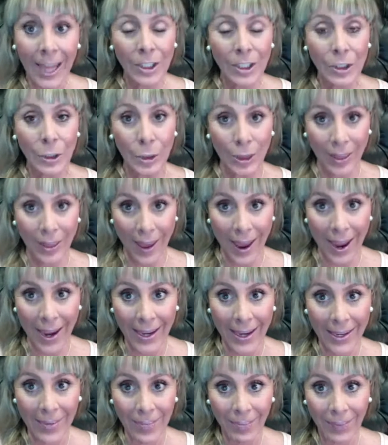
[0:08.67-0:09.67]
Today,
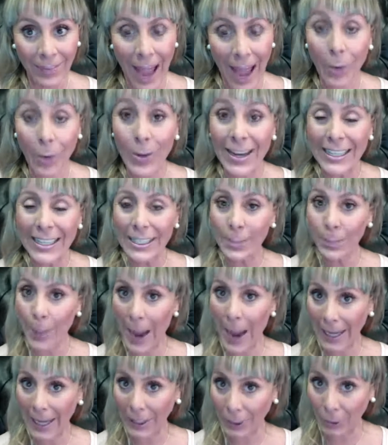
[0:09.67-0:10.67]
I will
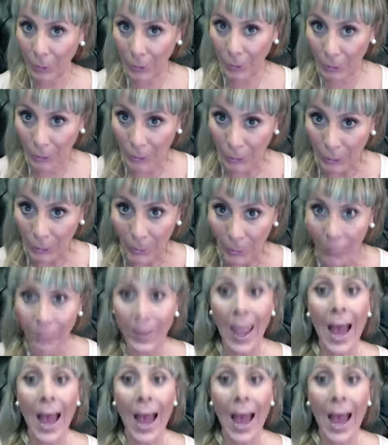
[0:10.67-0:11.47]
explain you